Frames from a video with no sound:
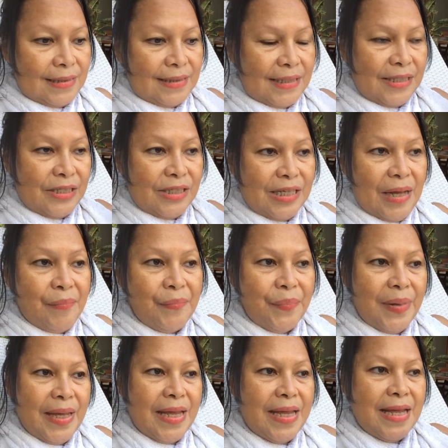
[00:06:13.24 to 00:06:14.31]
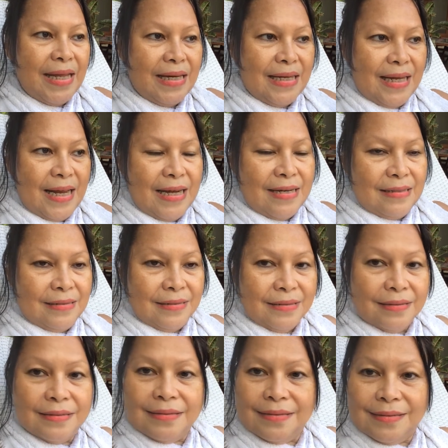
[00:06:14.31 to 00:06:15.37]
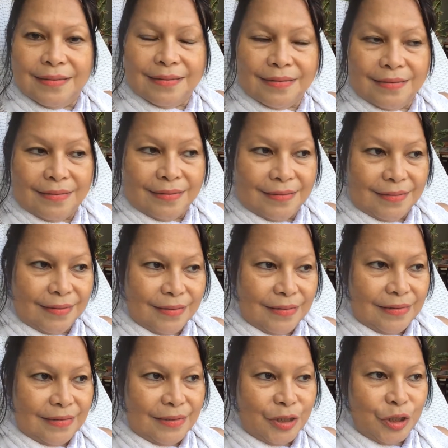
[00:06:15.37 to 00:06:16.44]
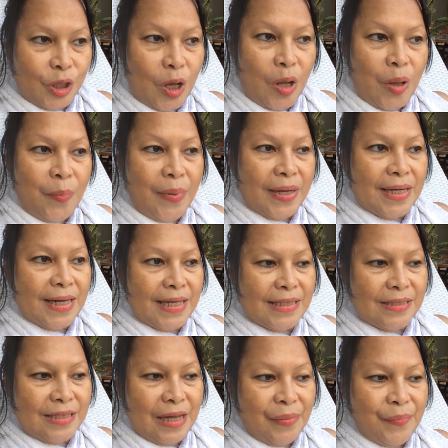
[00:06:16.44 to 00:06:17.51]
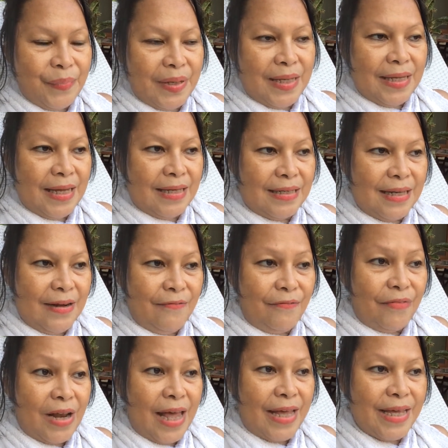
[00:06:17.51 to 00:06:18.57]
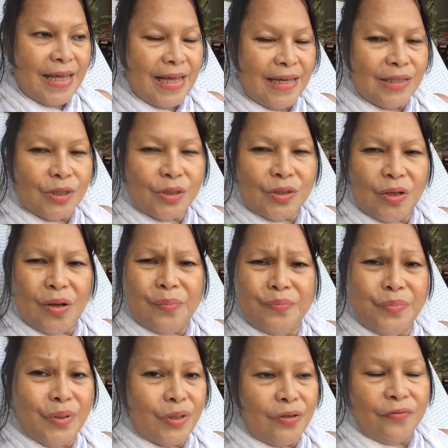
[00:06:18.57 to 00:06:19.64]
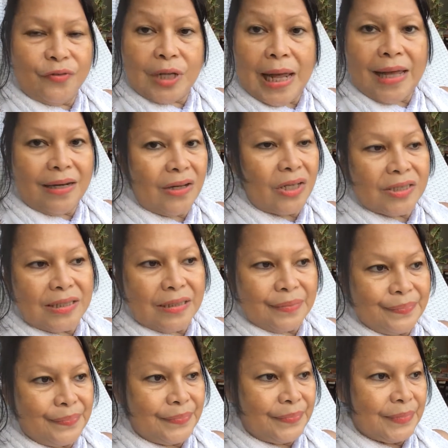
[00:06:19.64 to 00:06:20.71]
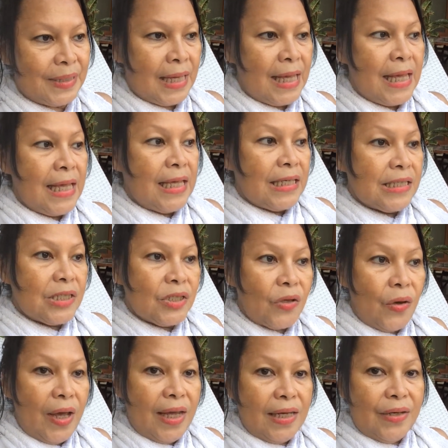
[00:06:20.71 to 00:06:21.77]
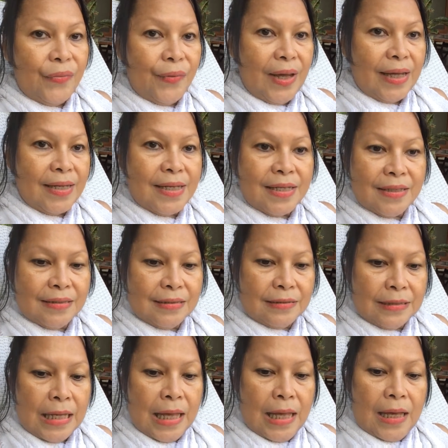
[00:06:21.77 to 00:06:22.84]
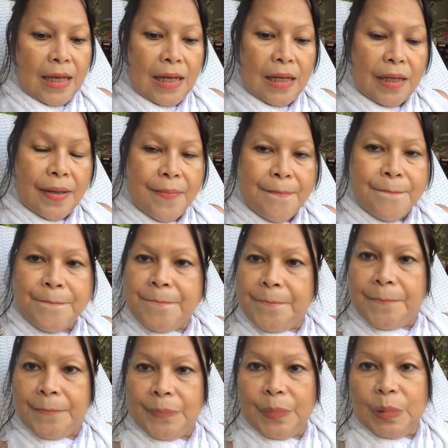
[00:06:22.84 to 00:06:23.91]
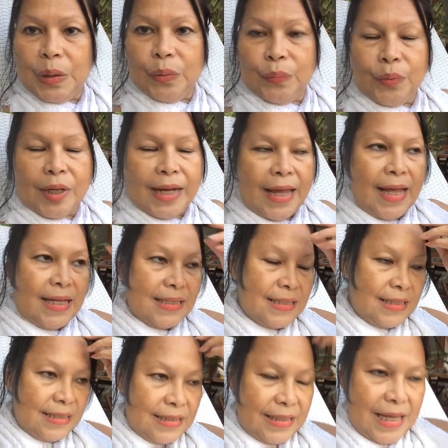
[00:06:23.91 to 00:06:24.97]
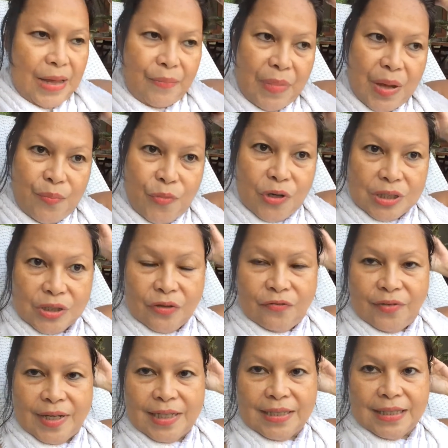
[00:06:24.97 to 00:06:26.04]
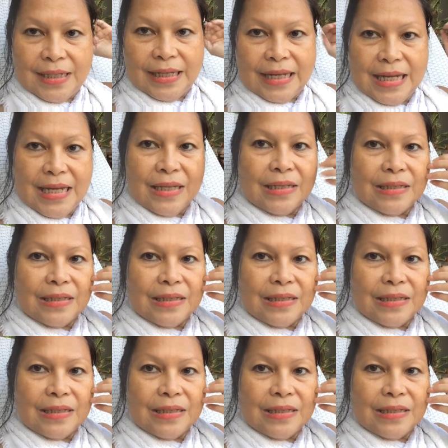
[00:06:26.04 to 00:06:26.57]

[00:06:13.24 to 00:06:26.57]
just jumping and then stop and then jumping and then flying and stop. Beautiful. I lost them. So anyway, what else? Yeah, memoirs of Italy.